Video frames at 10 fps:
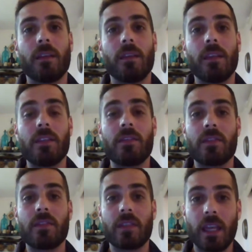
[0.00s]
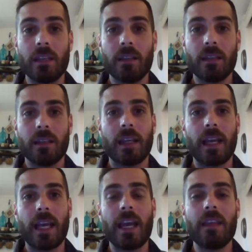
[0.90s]
the skin
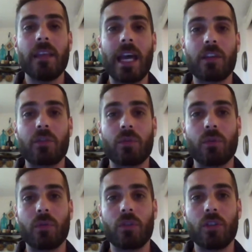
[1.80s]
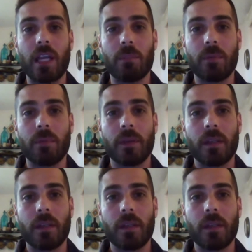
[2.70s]
and the actual shape.